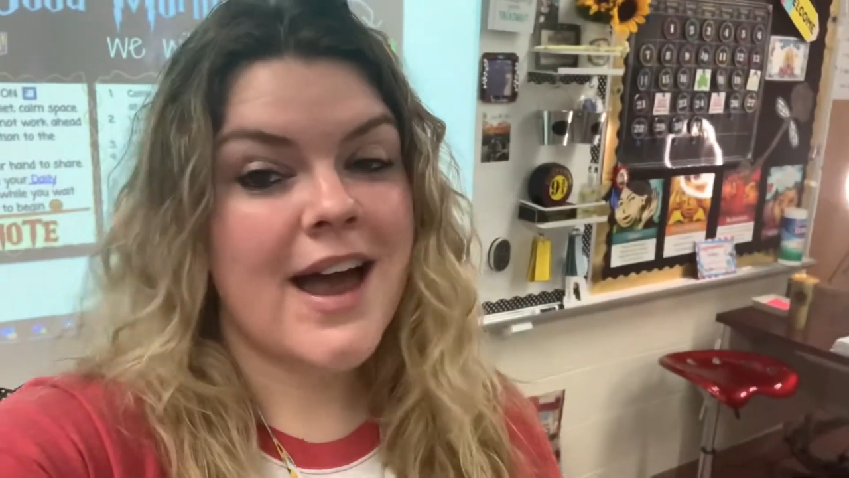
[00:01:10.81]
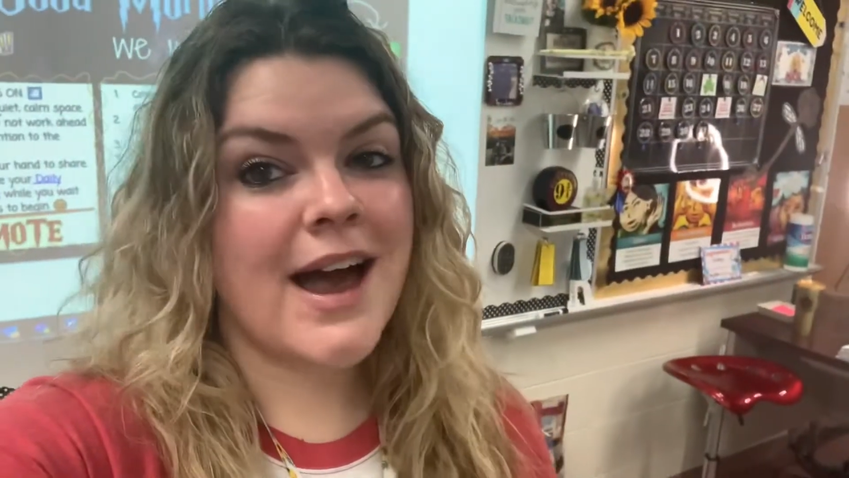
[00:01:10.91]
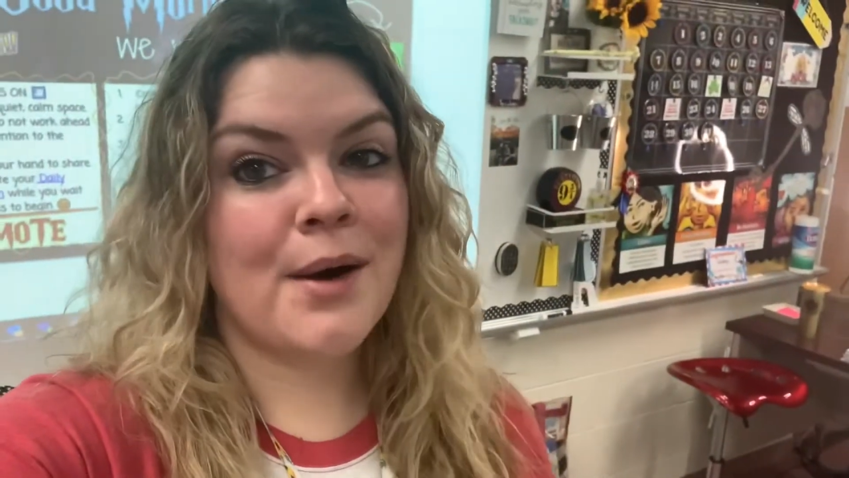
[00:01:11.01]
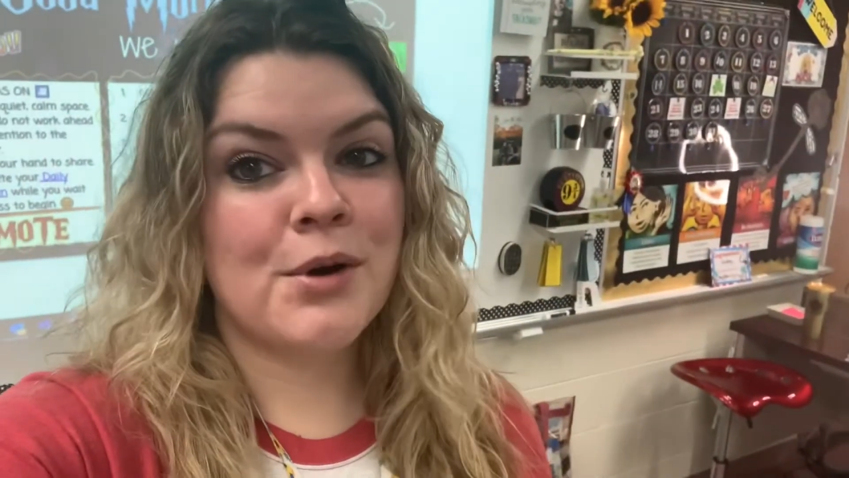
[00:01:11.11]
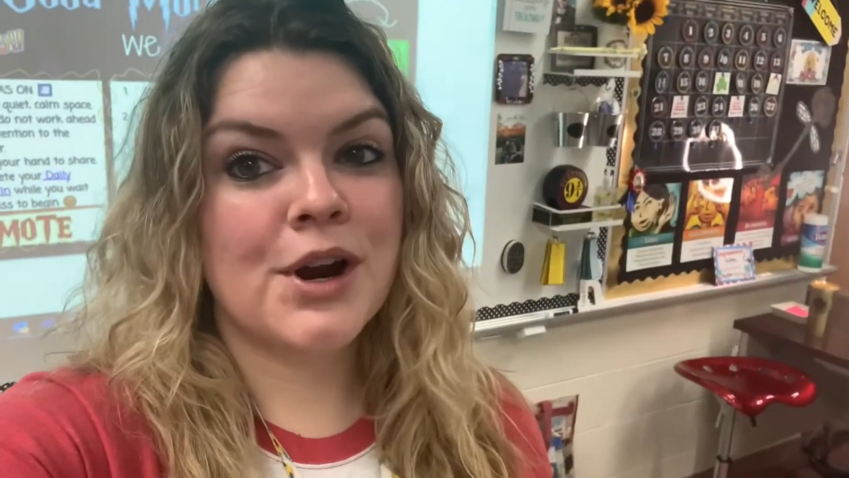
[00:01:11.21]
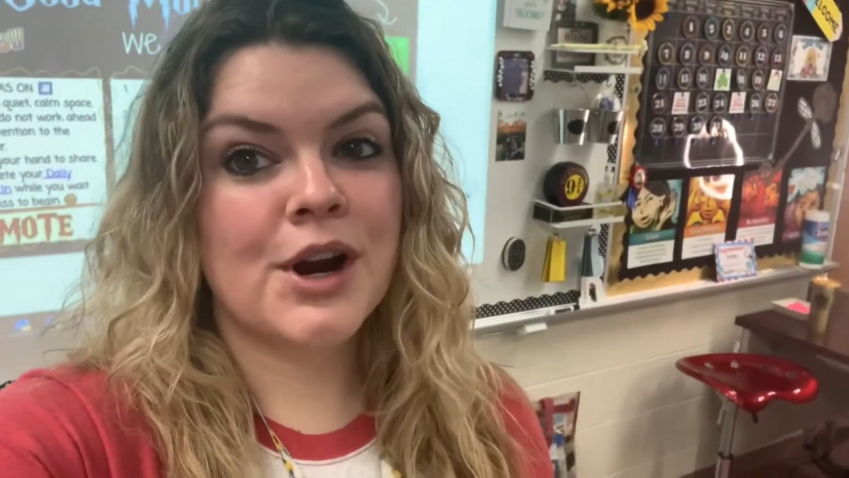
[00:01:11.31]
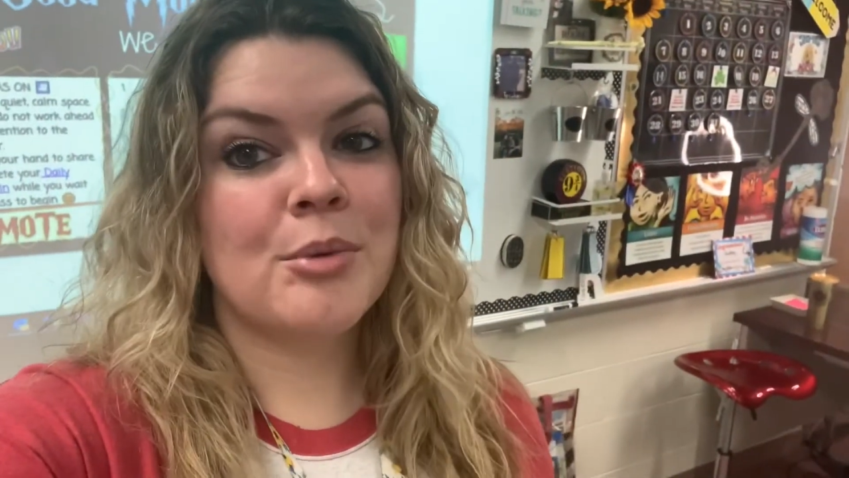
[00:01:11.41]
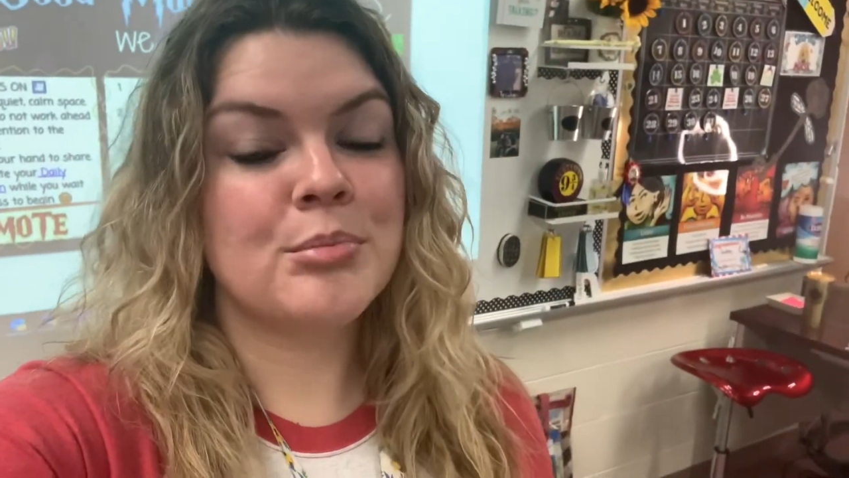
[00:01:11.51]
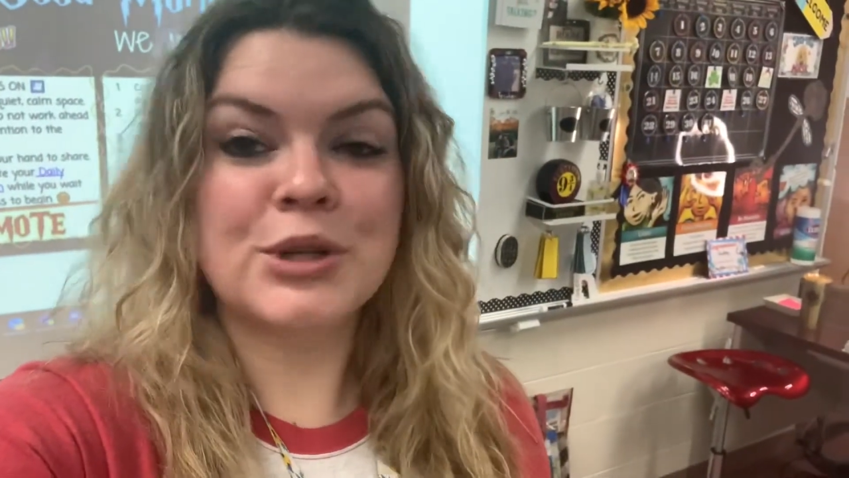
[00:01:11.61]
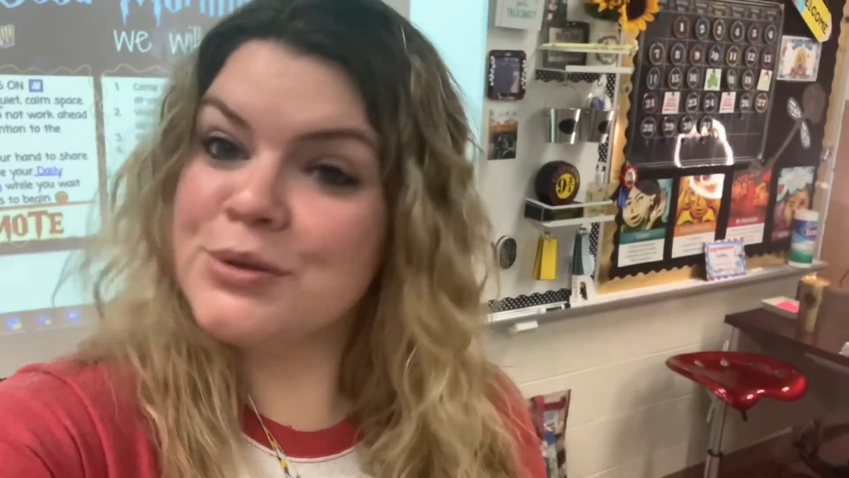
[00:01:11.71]
our
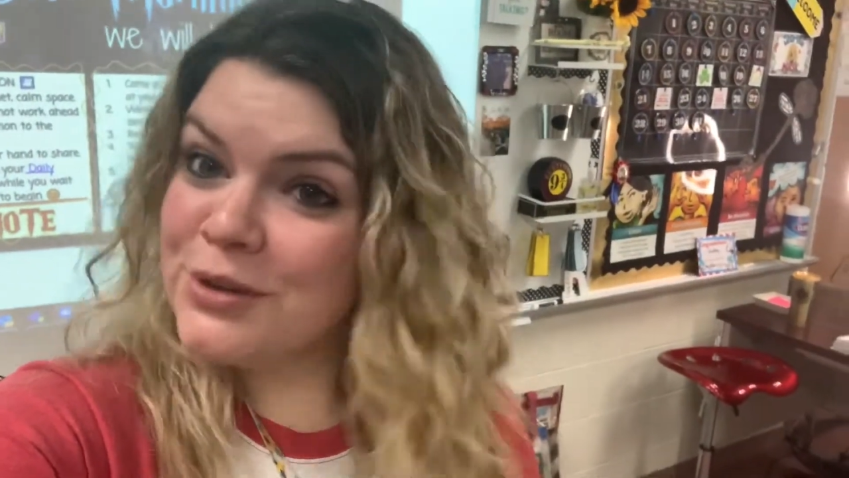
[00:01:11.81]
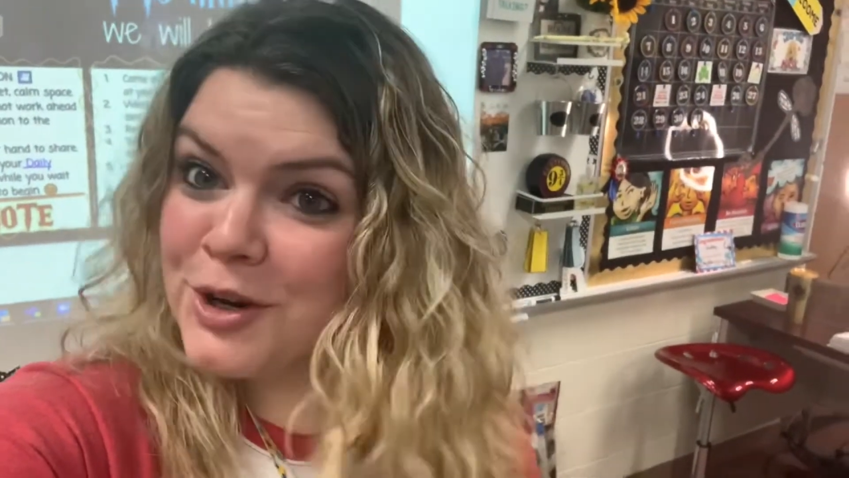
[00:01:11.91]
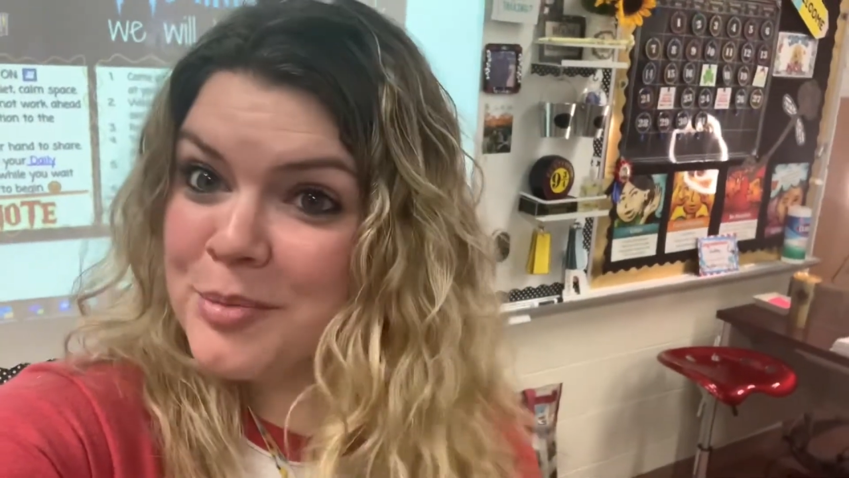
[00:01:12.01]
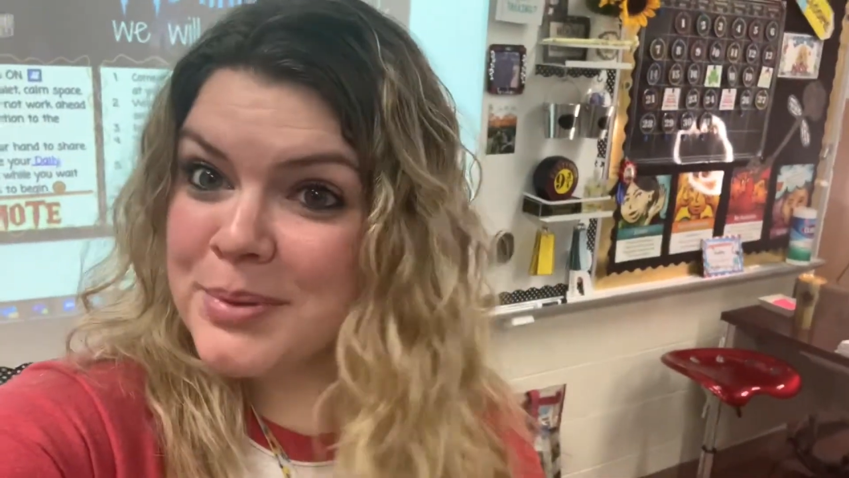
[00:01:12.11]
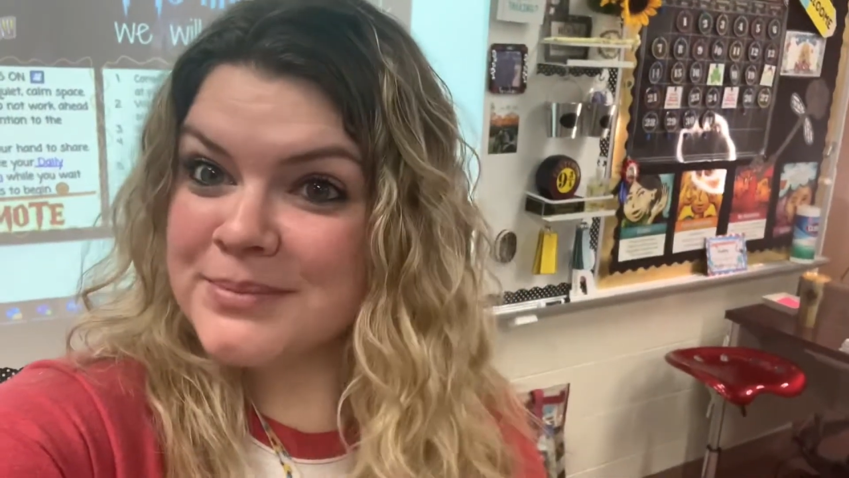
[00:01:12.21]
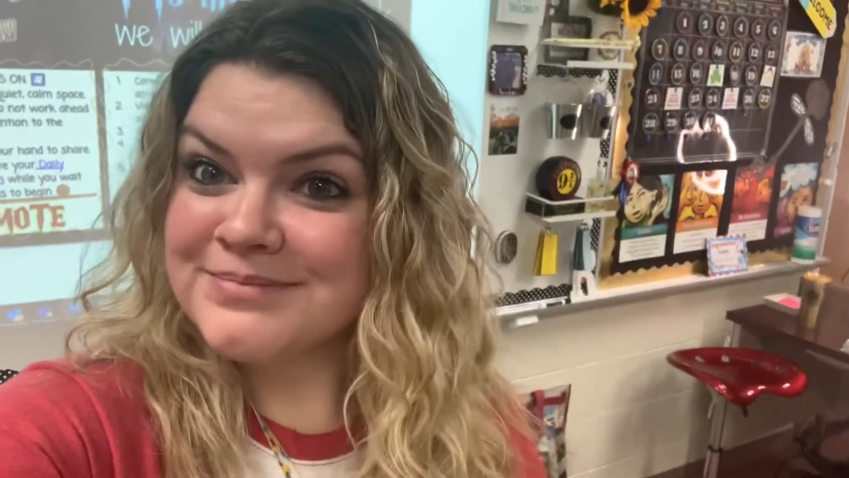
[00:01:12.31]
blue group.